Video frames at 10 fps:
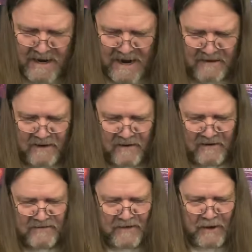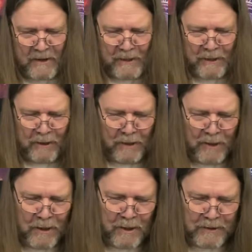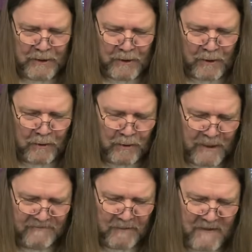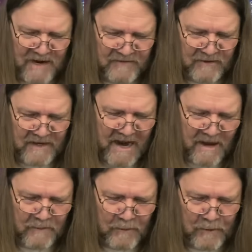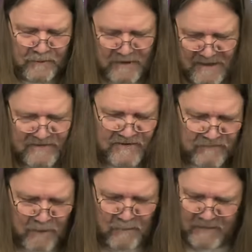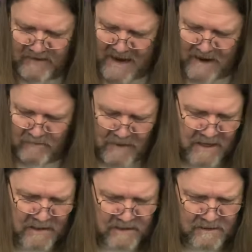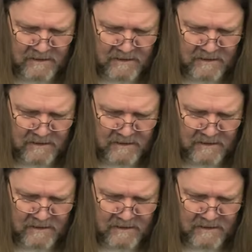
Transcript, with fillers: And then there's our little, you know, information gatherer. And let's just run with that, right?